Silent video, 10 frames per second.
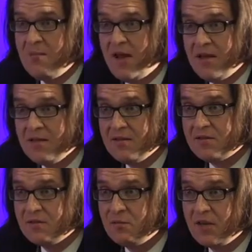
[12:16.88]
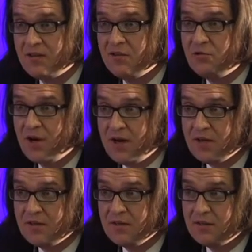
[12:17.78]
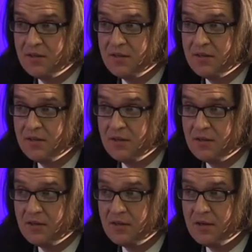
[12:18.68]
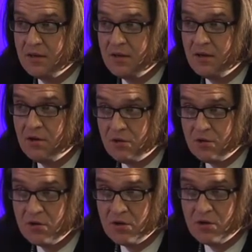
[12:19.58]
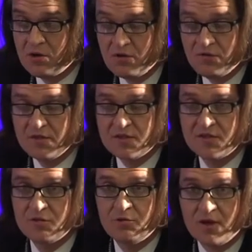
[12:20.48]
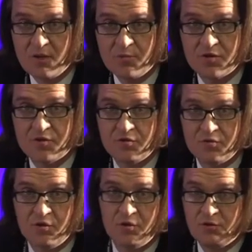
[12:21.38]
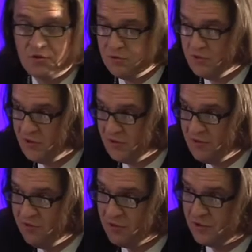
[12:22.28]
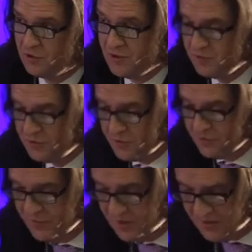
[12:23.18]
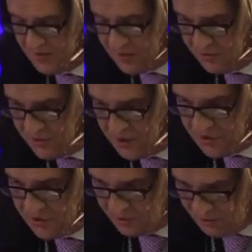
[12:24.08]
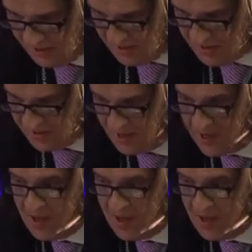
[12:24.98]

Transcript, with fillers: And we had to hire uh, a lawyer office to help us to go through the different corridors of the administrations. Two years.